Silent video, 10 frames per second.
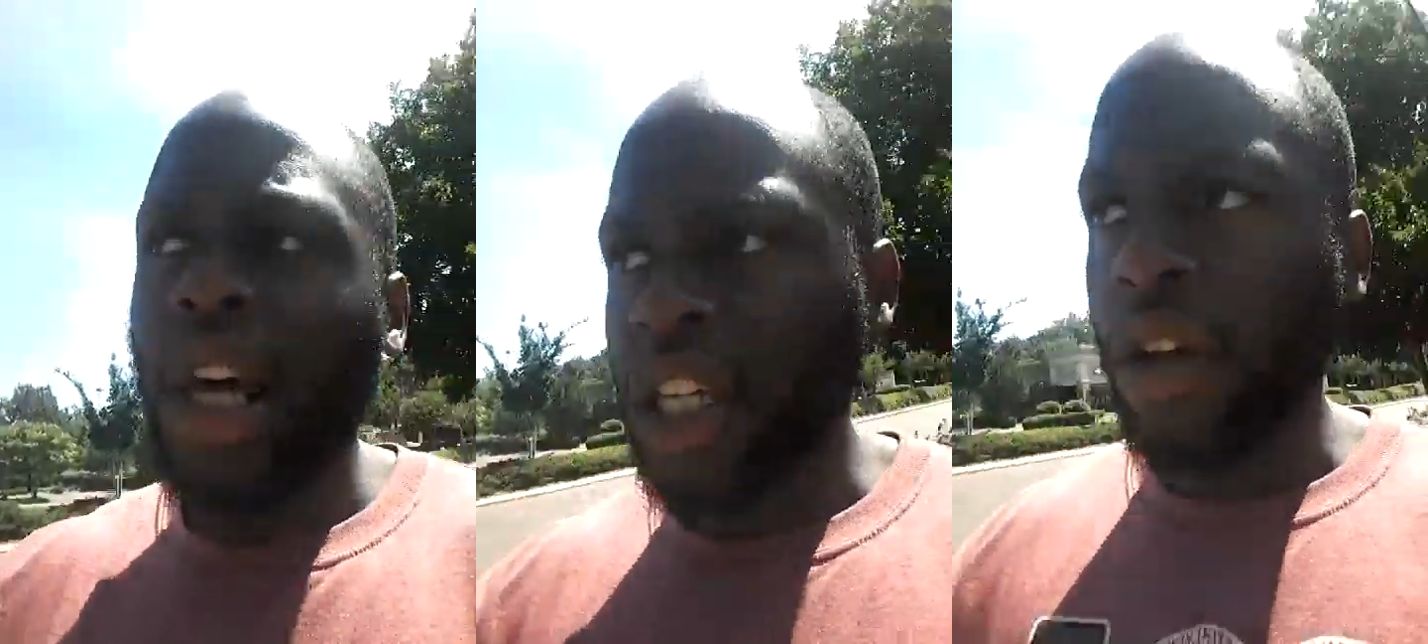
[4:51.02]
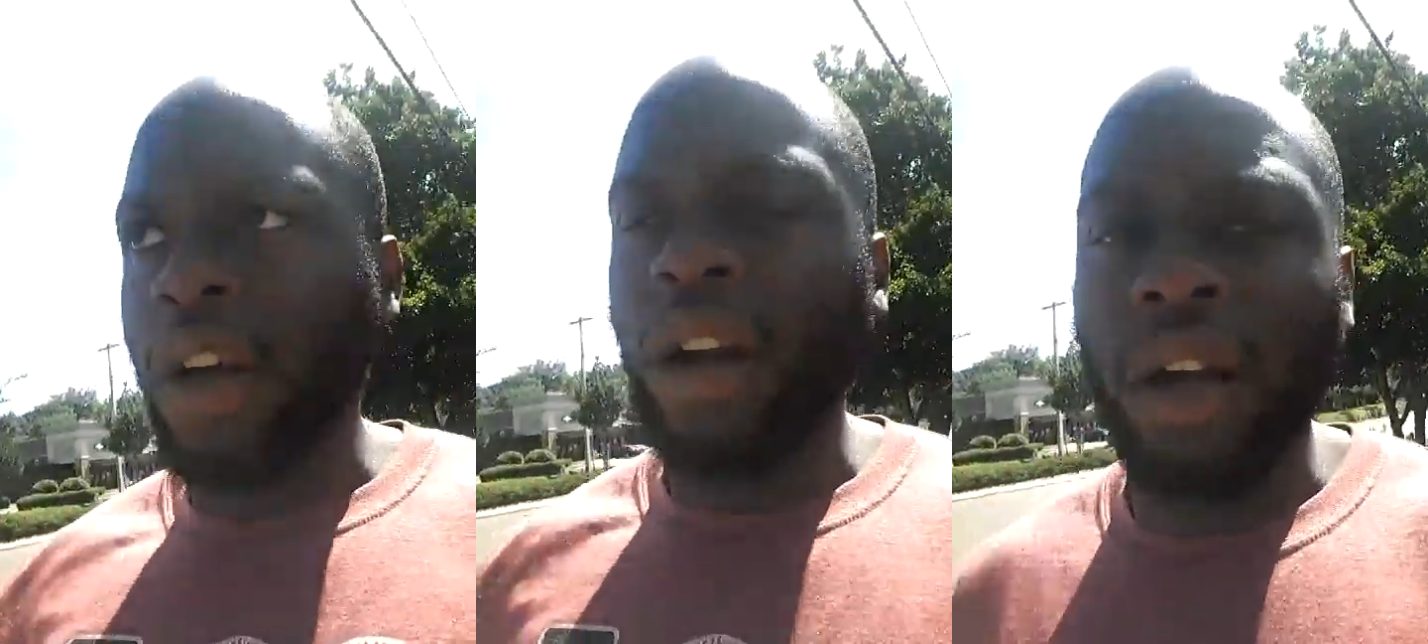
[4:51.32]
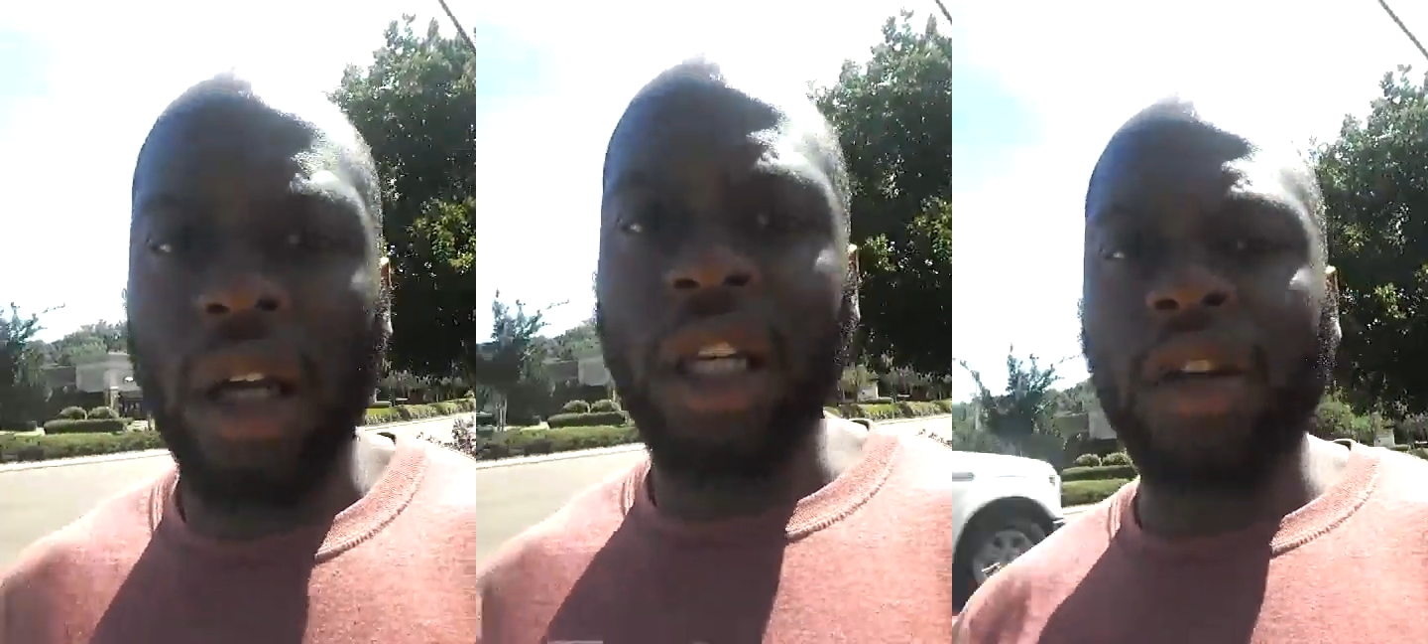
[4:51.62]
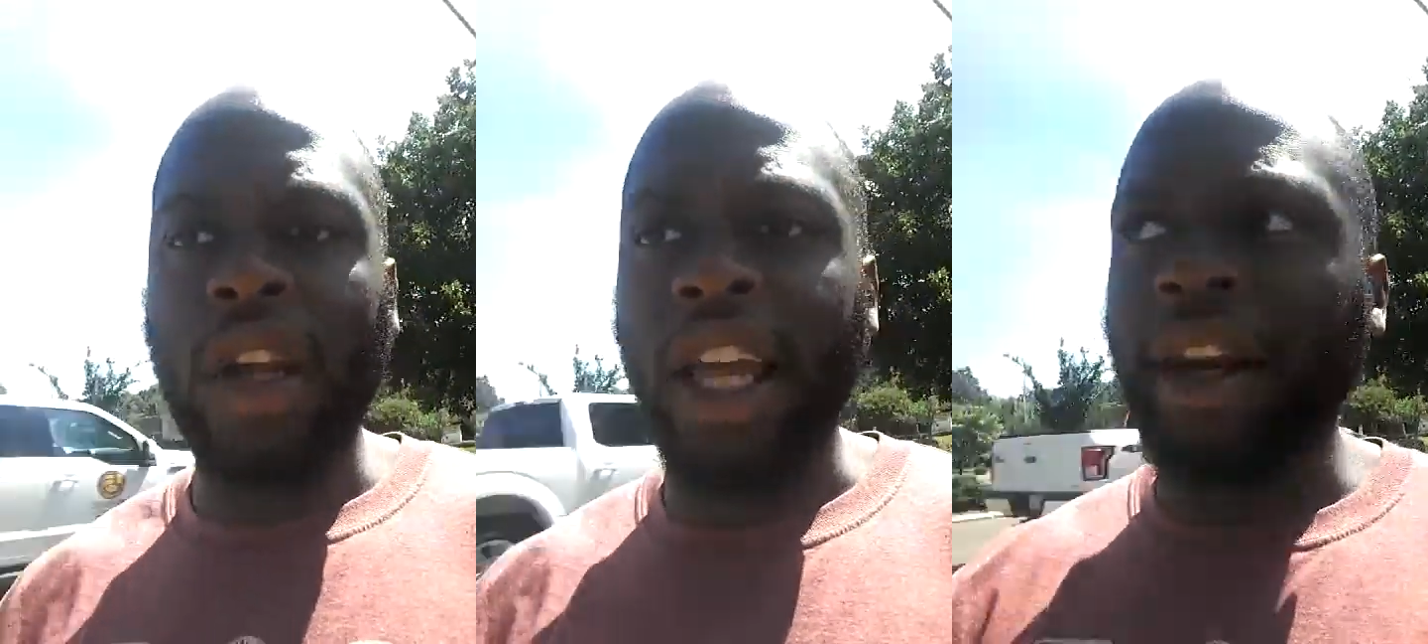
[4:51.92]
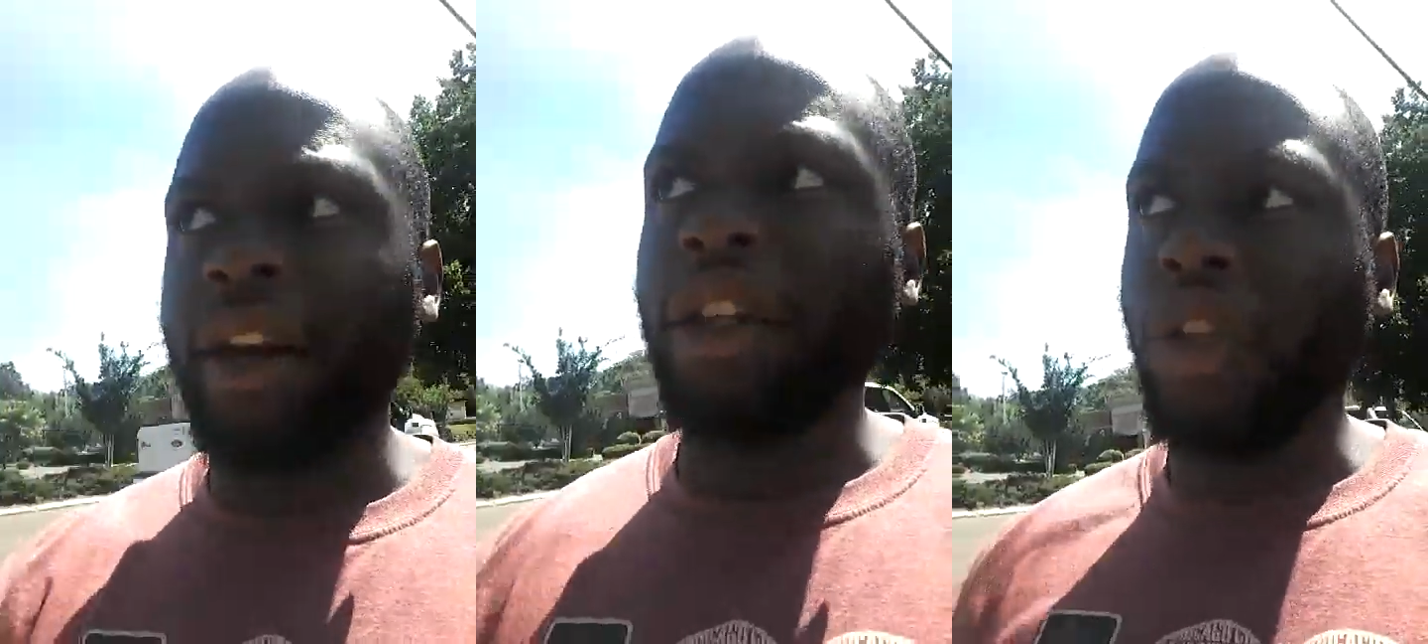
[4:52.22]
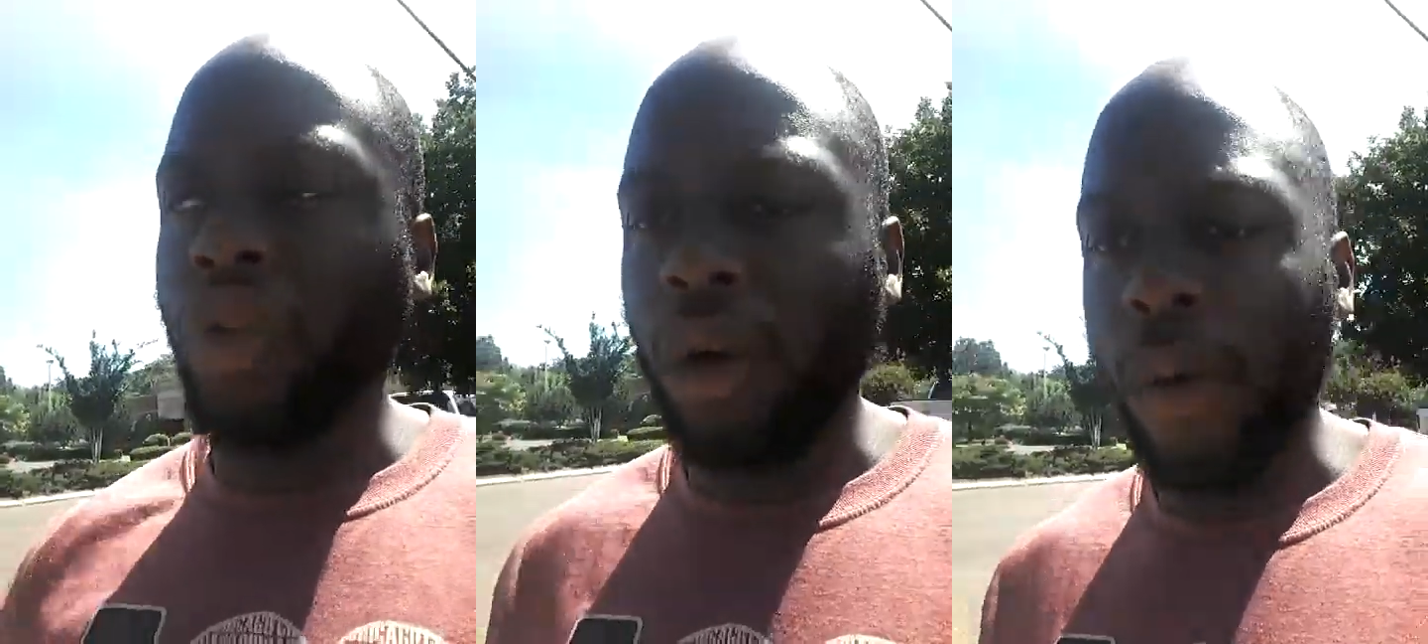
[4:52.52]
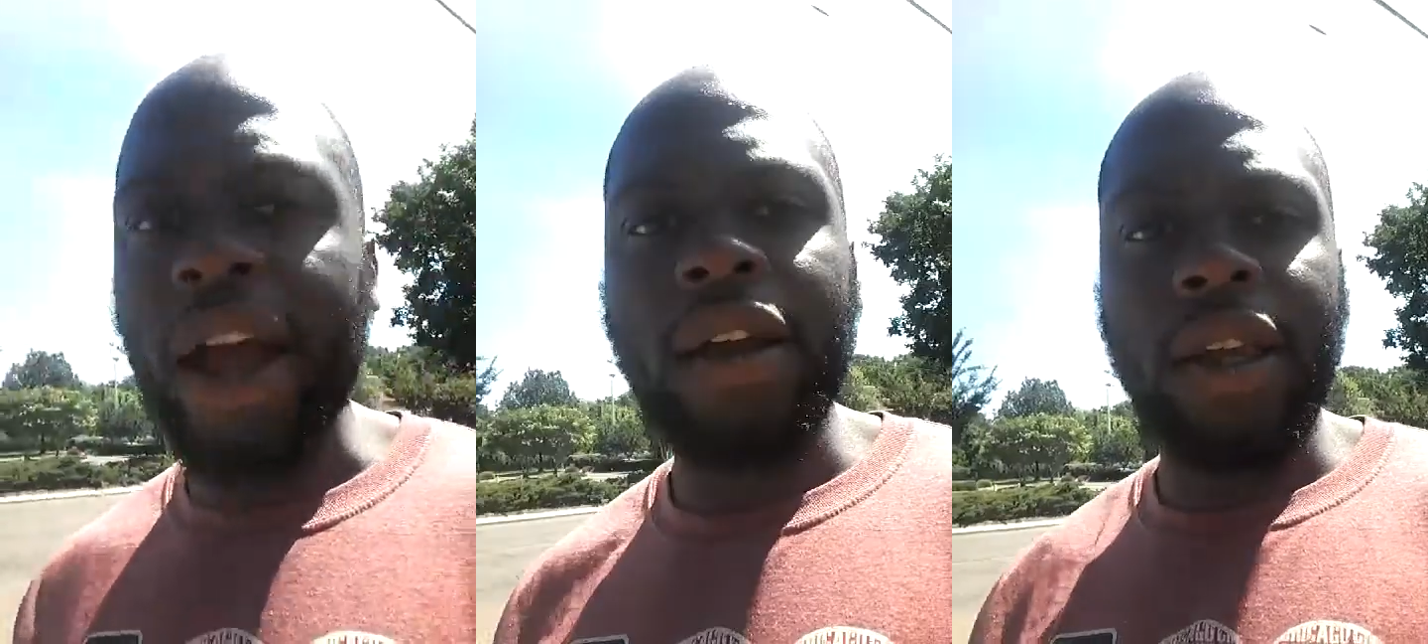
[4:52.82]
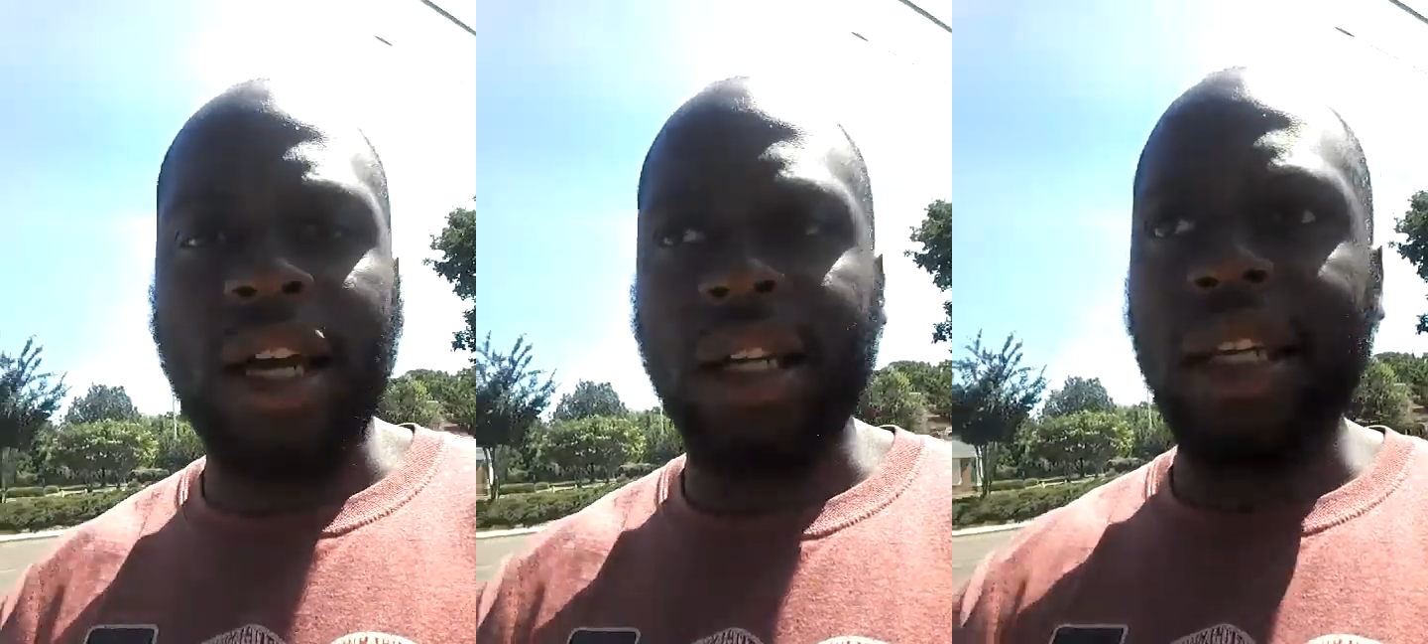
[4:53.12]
is going to enter into it, right? Like a